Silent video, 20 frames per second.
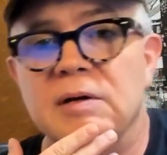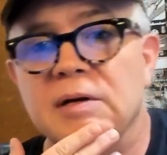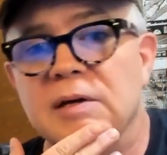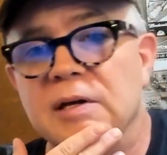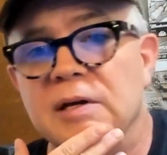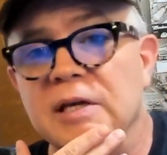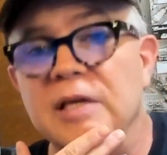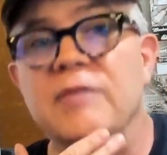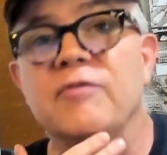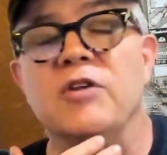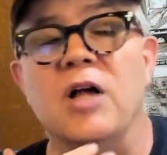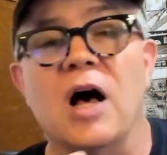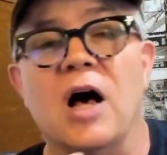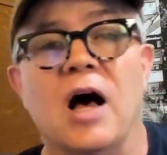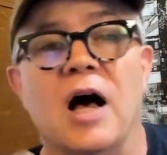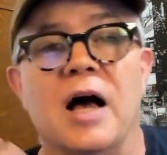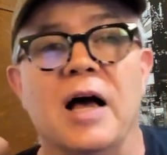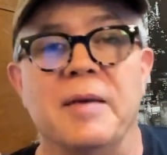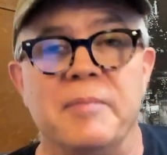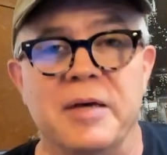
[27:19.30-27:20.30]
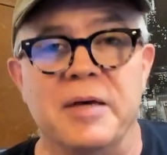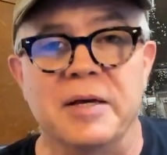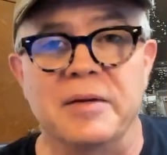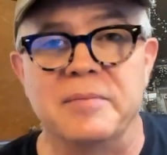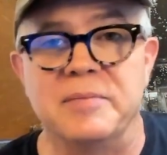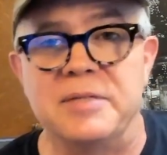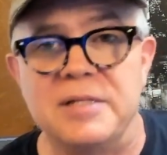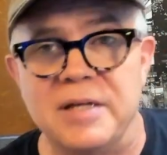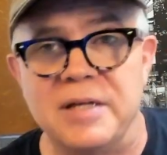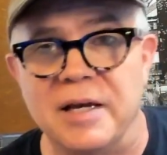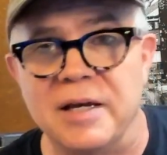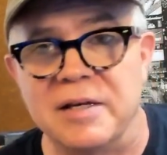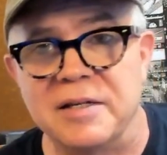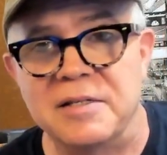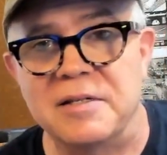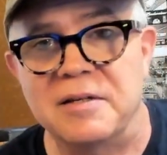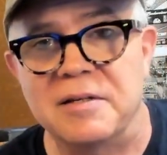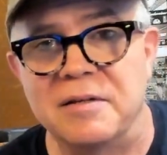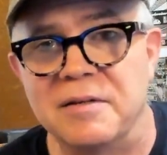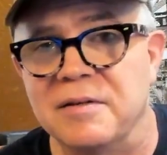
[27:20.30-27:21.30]
Even I make
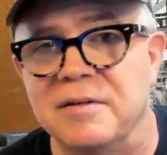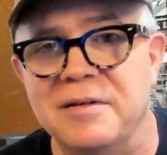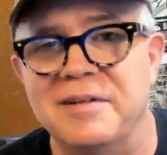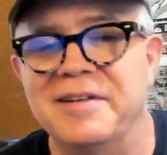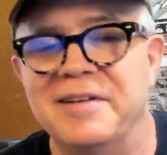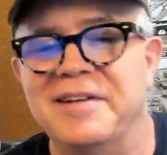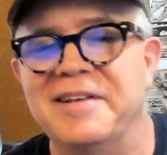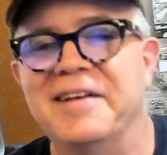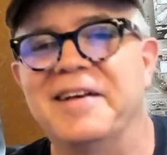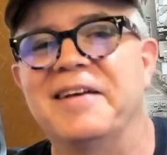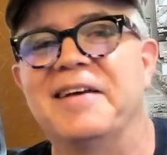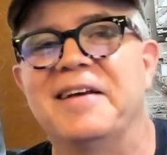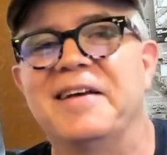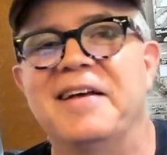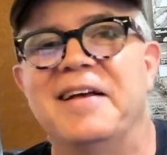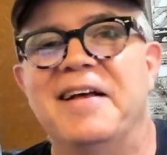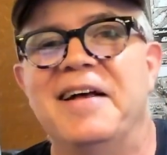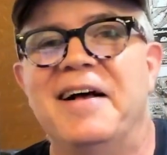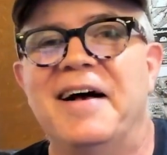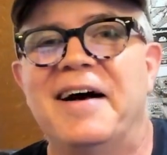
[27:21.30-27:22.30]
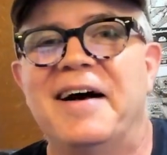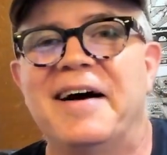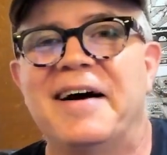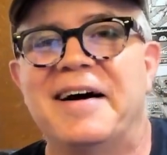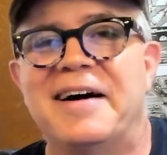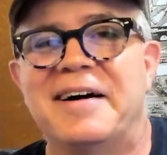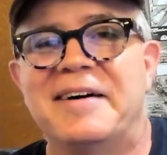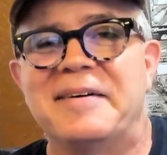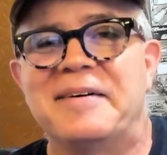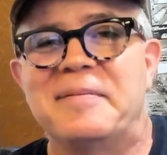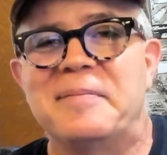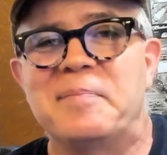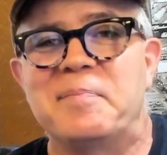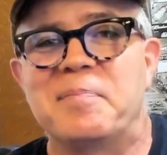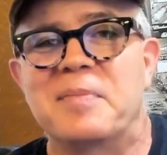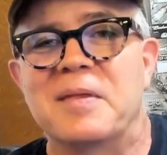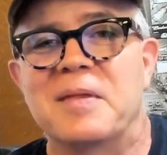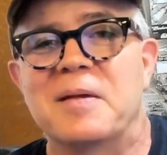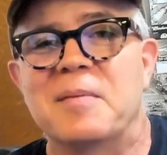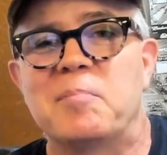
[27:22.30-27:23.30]
mistakes.
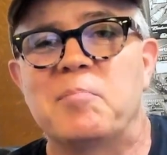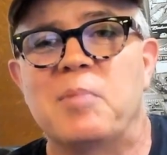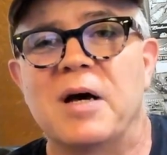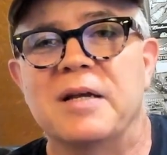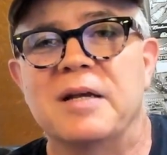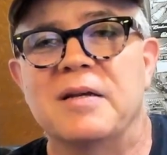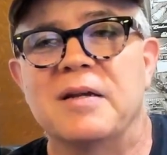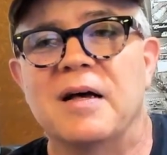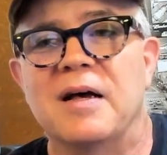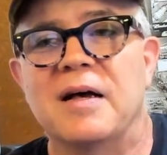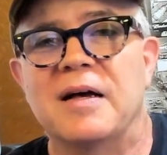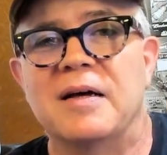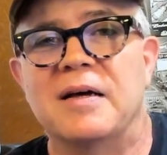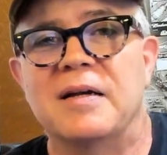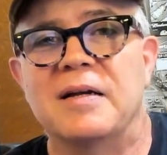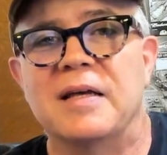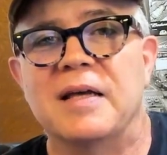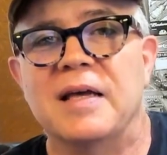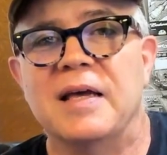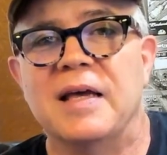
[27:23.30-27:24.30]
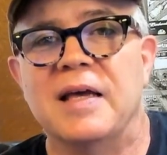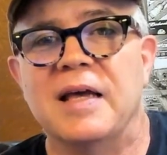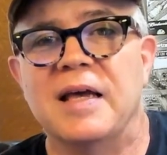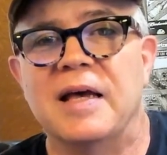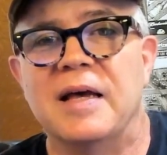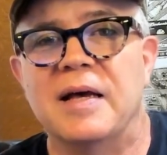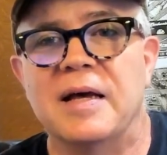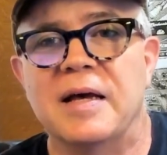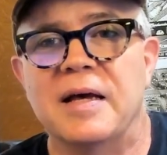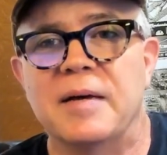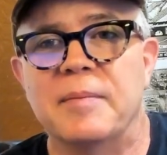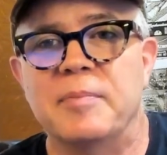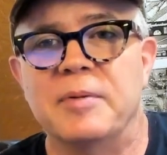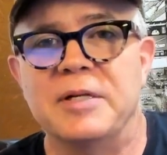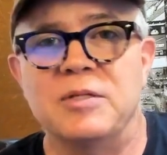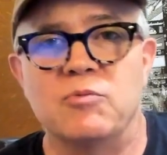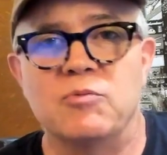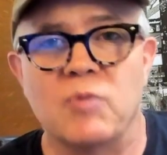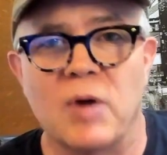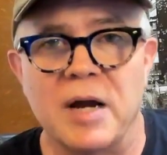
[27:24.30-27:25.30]
But
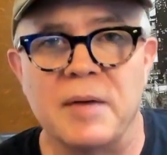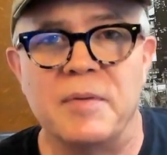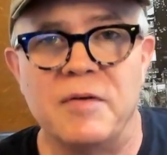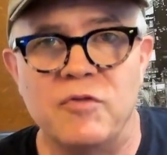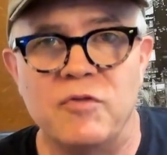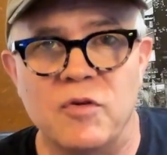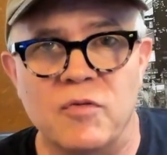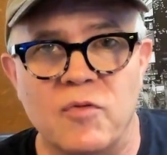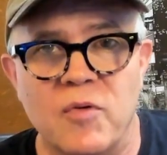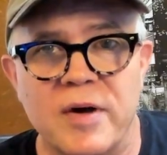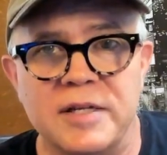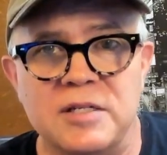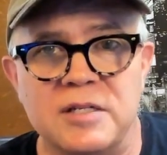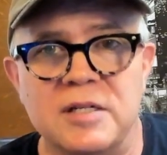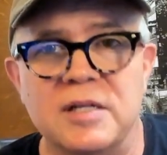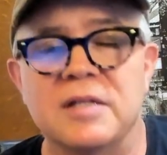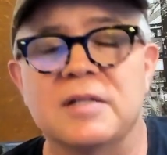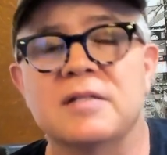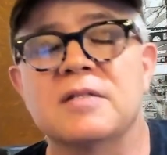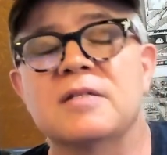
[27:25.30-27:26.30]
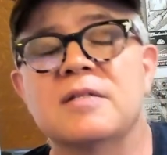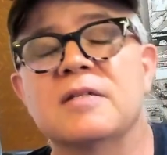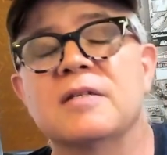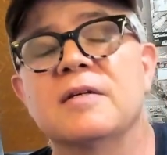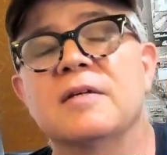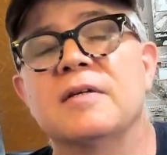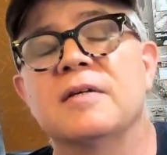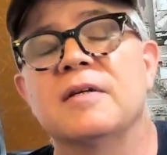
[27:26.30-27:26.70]
please write me if you have questions.